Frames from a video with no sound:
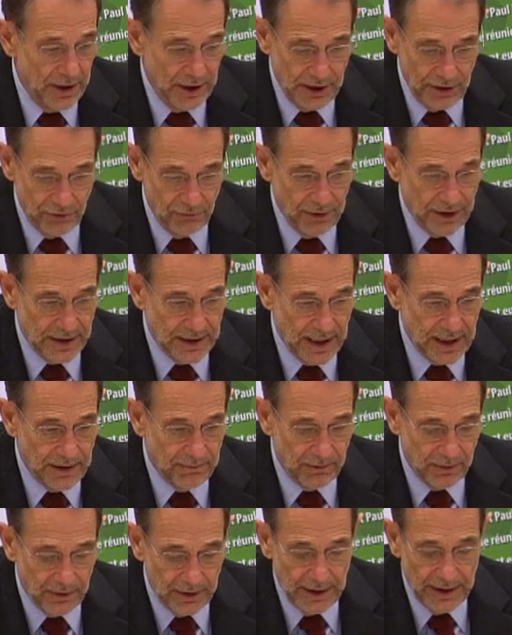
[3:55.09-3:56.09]
into the
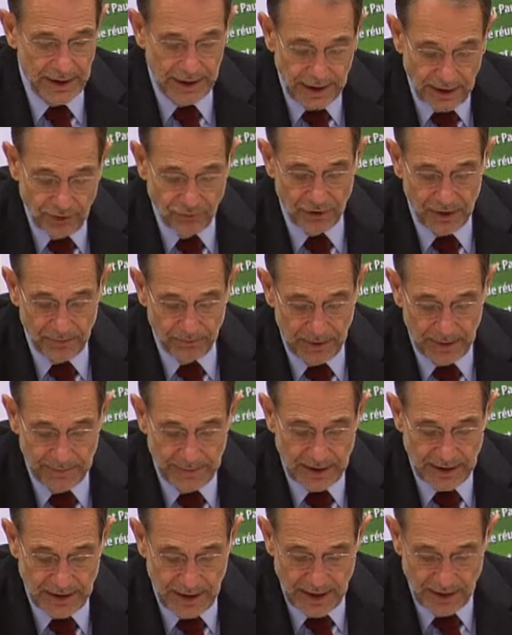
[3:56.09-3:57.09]
table, into the
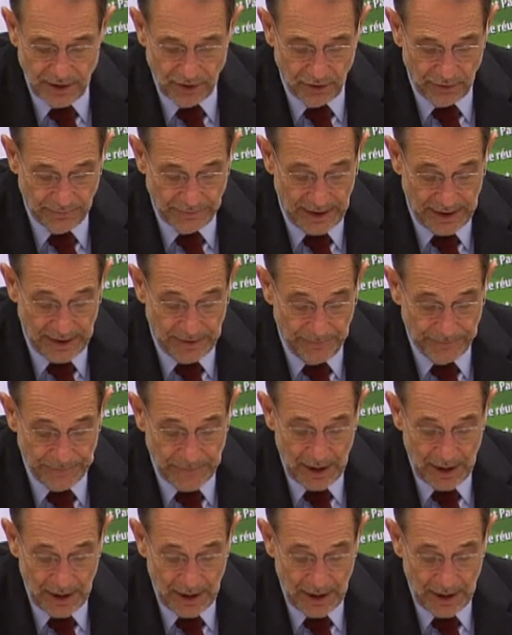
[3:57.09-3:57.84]
implementation of the